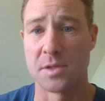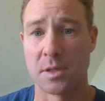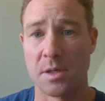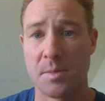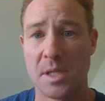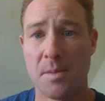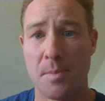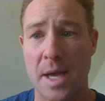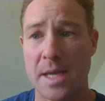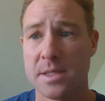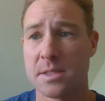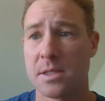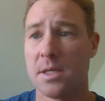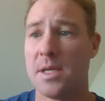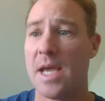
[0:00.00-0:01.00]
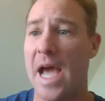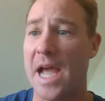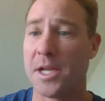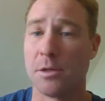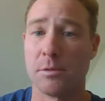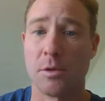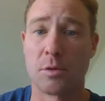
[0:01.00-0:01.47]
are going to be the best
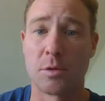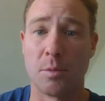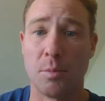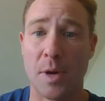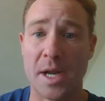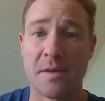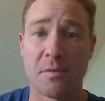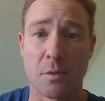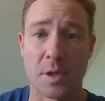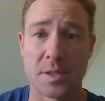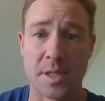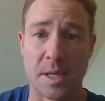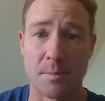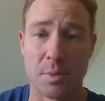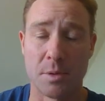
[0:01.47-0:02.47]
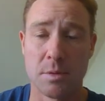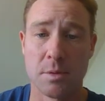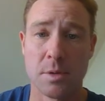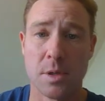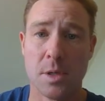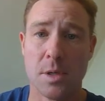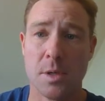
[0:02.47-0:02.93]
at your local break, for example.
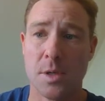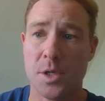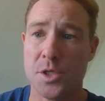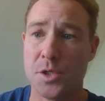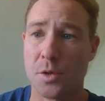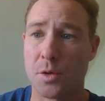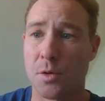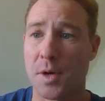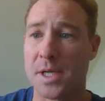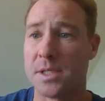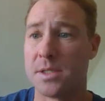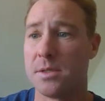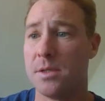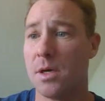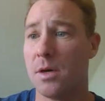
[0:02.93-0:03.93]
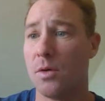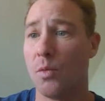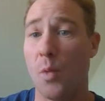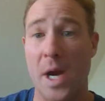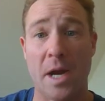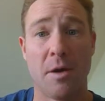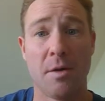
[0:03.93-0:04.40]
You're going to know
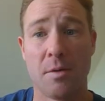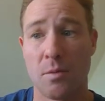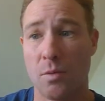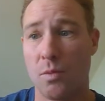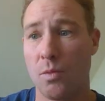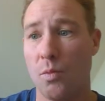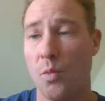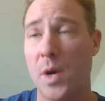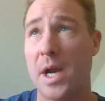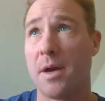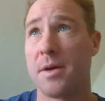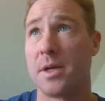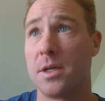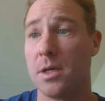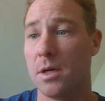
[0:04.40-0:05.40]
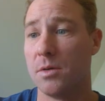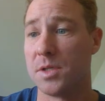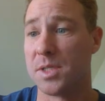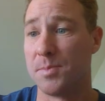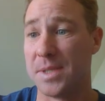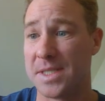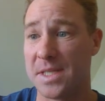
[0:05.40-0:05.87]
where to go
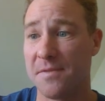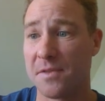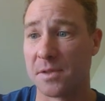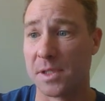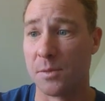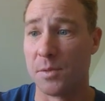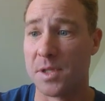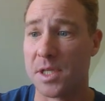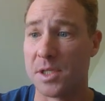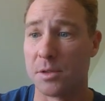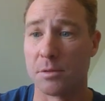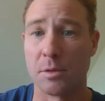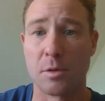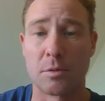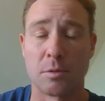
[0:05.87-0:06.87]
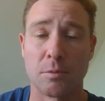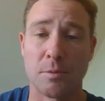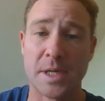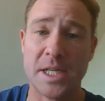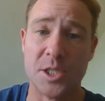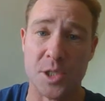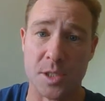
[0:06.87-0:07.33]
specifically within your local
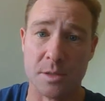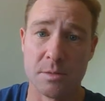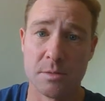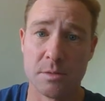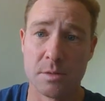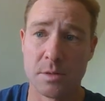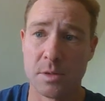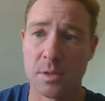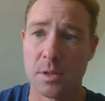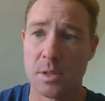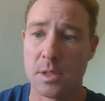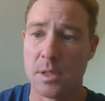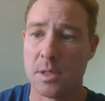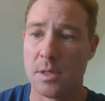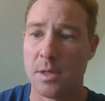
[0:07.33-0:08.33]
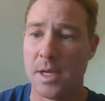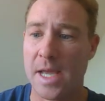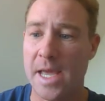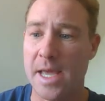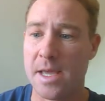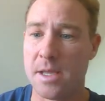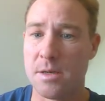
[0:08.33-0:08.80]
region.
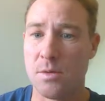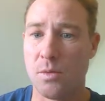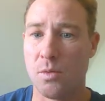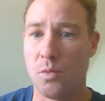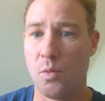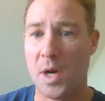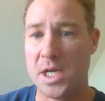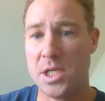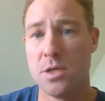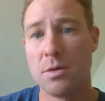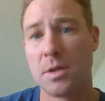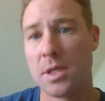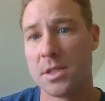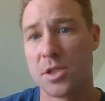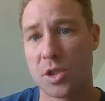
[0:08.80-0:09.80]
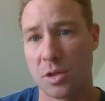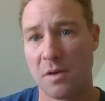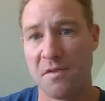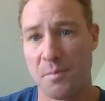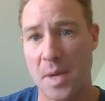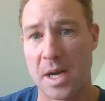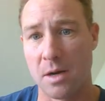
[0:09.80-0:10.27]
And when you can
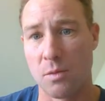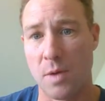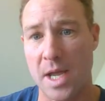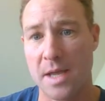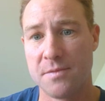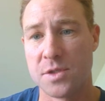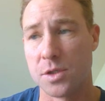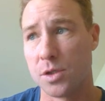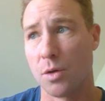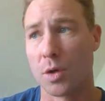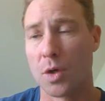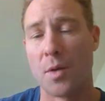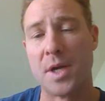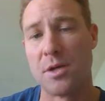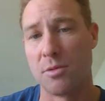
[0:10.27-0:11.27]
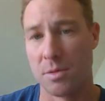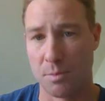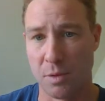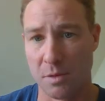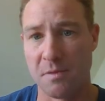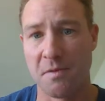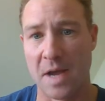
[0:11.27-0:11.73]
surf better waves, you're going to
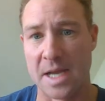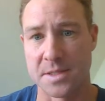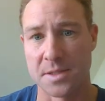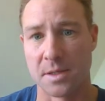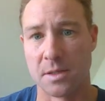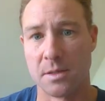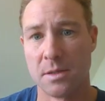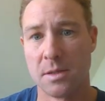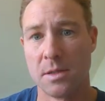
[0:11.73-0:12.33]
improve faster.